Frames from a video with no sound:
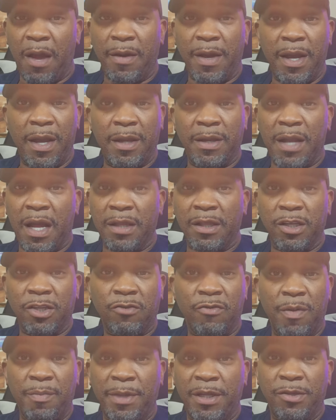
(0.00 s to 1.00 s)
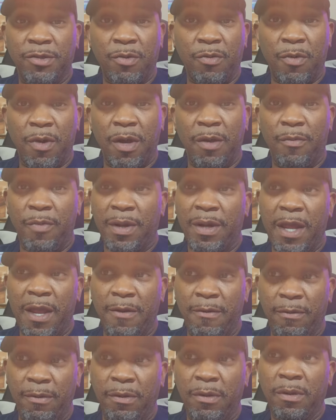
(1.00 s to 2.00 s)
out here are not discriminatory when
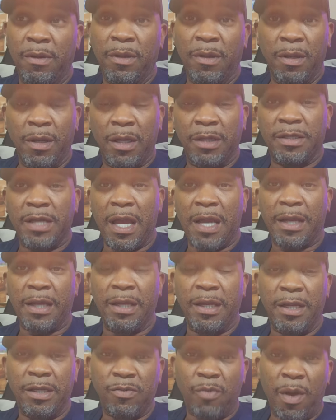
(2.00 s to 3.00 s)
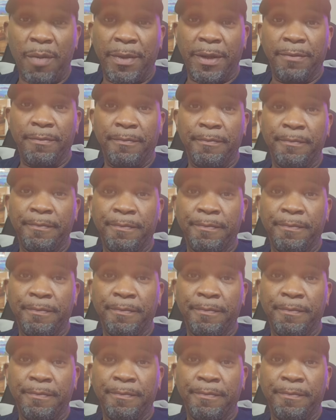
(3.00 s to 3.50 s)
they attacking these women.